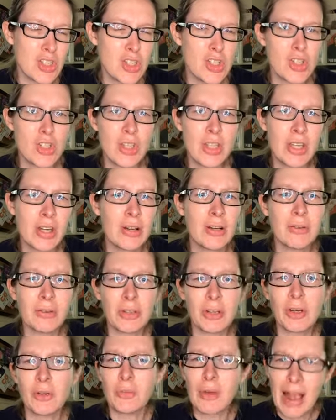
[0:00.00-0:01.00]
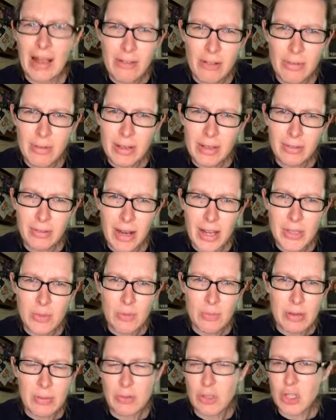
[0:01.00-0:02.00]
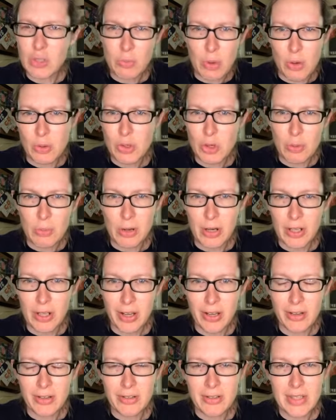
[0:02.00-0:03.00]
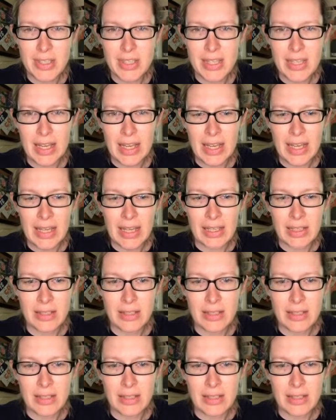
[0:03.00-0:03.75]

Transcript: there are Ravelry threads where people just post coupon codes, and